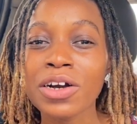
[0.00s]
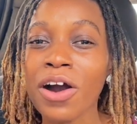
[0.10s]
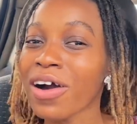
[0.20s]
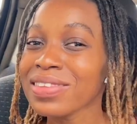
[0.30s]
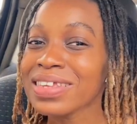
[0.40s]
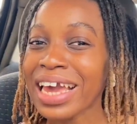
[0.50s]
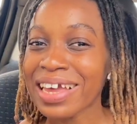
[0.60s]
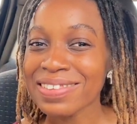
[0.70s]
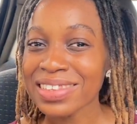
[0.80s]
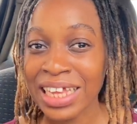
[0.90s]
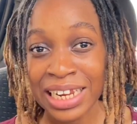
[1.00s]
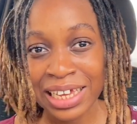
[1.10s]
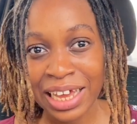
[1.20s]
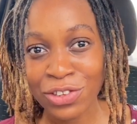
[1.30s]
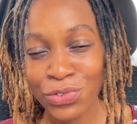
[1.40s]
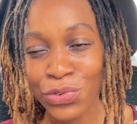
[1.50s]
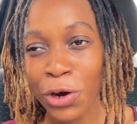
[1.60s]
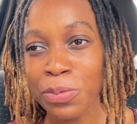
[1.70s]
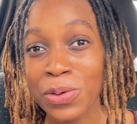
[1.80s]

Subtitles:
court case thing against Rob,